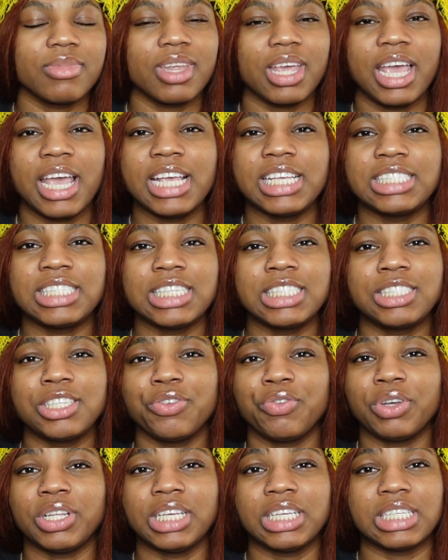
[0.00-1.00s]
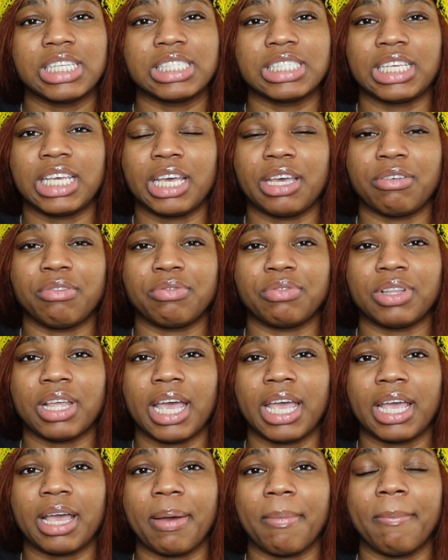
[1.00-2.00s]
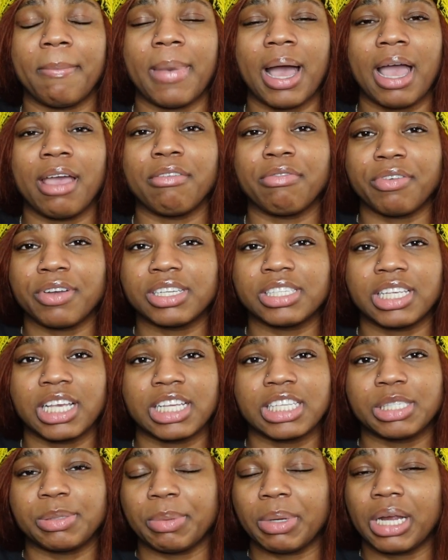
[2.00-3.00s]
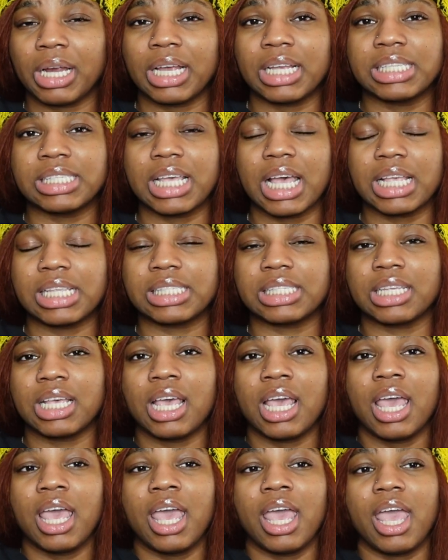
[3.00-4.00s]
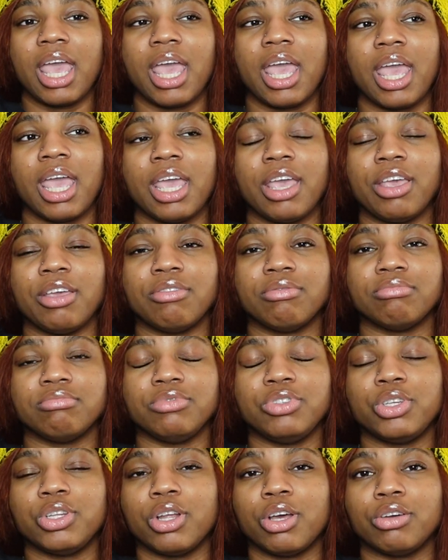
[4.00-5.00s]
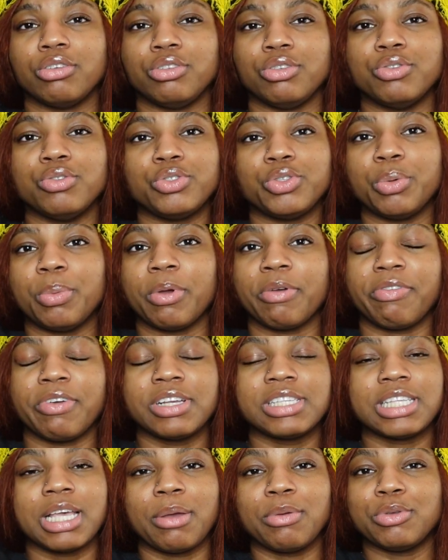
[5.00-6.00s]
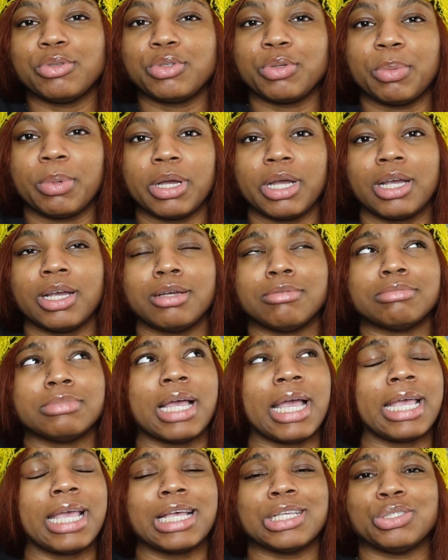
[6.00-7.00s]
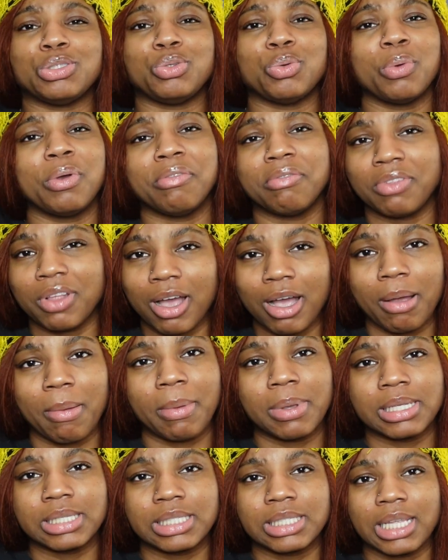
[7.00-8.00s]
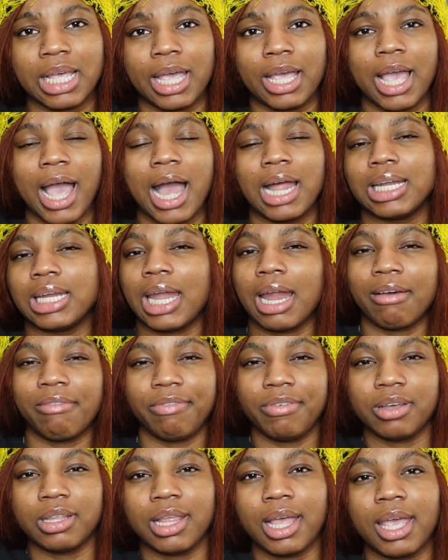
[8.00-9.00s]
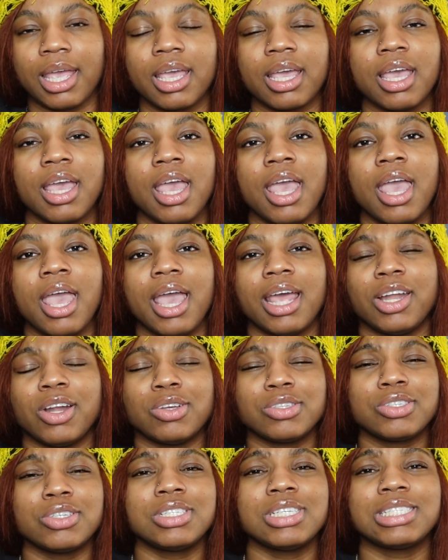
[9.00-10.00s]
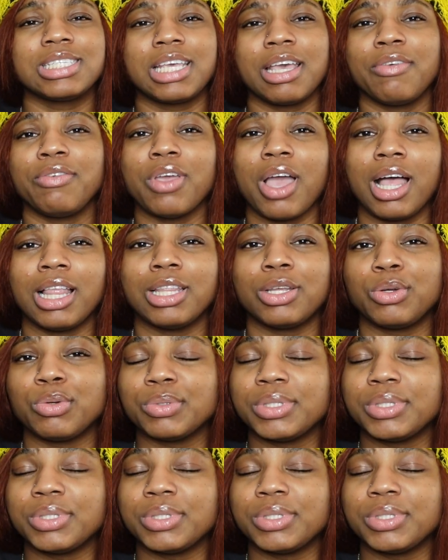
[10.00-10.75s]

it's just to really just give like my first experience as a YouTuber, first time YouTuber, I guess, doing Vlogmas. Like, how did that feel like? And also just give y'all little